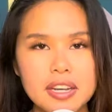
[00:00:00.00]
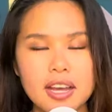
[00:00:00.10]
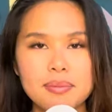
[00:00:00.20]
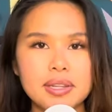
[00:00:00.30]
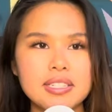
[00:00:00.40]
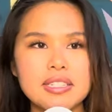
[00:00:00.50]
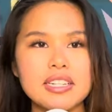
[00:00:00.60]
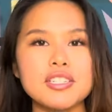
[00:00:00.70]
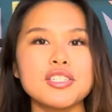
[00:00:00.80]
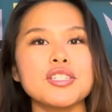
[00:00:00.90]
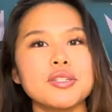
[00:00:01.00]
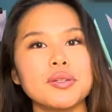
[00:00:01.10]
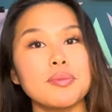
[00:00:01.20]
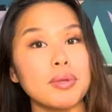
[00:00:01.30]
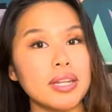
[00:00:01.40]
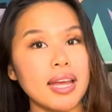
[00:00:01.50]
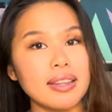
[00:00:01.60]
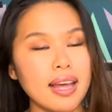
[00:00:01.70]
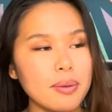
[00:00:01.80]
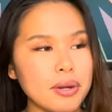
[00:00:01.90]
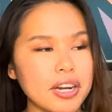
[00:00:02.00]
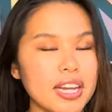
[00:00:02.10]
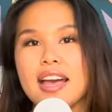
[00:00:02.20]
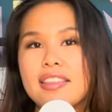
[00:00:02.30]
I've been listening to The Midnight Library.